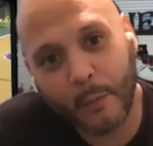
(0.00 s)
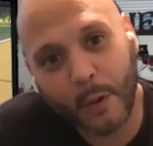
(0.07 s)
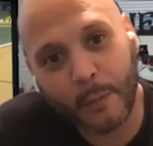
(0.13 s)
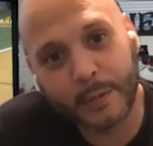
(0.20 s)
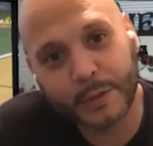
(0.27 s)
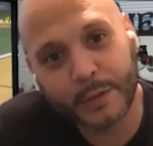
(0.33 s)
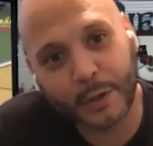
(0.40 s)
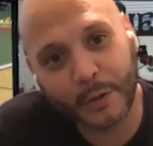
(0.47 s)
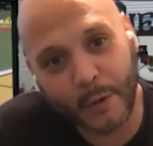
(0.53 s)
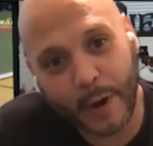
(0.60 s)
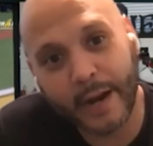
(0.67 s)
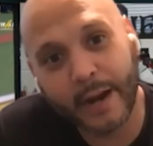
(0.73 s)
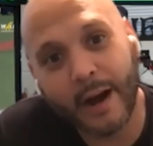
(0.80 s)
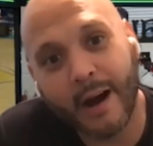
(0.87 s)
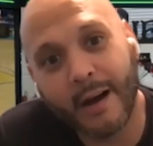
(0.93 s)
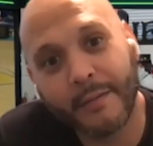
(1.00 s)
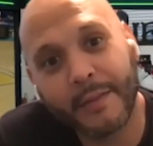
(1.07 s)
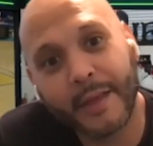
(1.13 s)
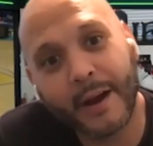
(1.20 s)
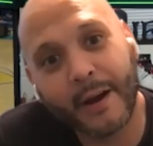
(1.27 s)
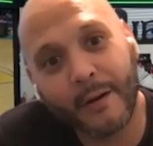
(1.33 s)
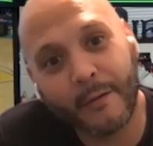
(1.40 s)
what was your grade on
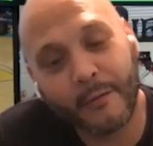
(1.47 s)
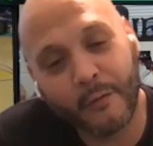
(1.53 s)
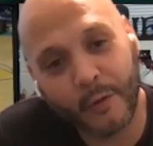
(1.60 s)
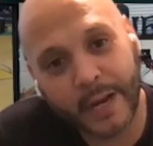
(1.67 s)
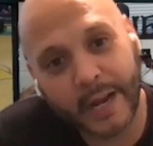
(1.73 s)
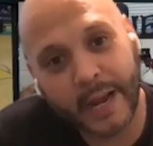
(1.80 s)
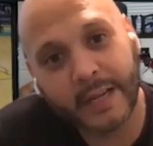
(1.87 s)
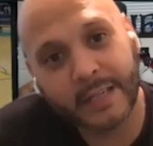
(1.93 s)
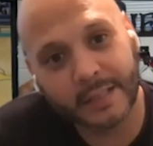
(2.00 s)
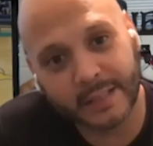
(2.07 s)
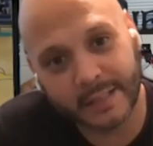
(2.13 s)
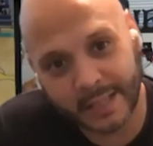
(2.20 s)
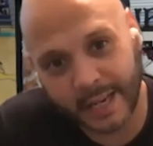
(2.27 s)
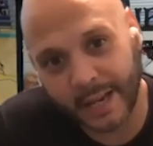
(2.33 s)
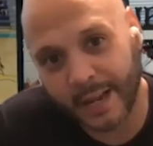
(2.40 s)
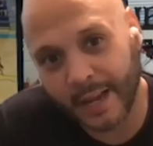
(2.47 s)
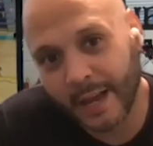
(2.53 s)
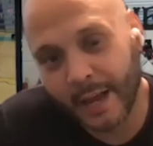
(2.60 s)
their free agency